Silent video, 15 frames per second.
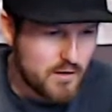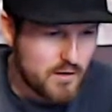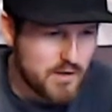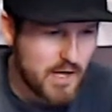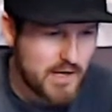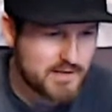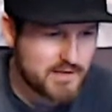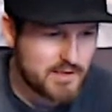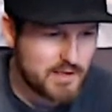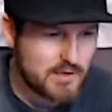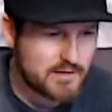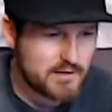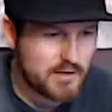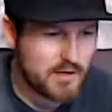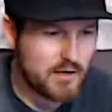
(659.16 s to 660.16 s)
Casey's
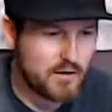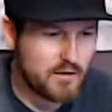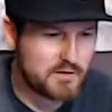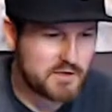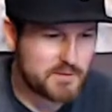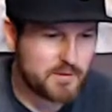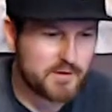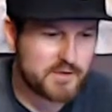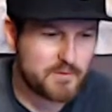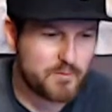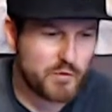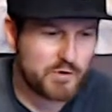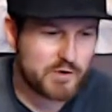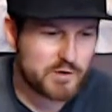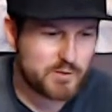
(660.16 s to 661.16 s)
in the house, just poured some
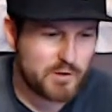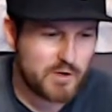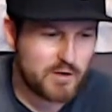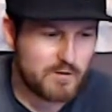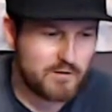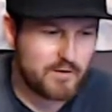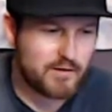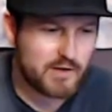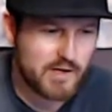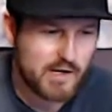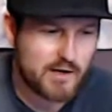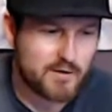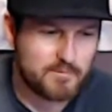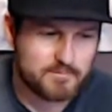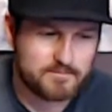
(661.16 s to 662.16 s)
Buna 12. Love it,
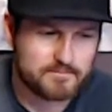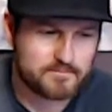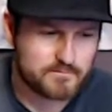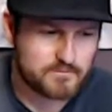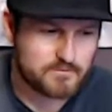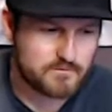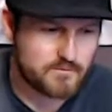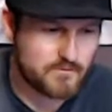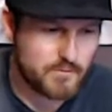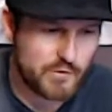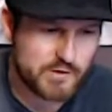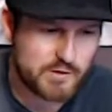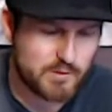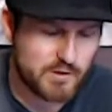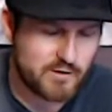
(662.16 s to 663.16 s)
yeah.
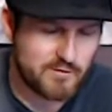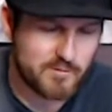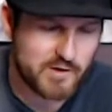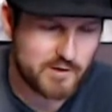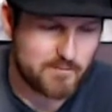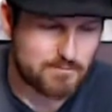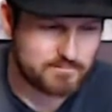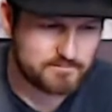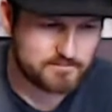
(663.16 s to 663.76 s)
Buna 12, man.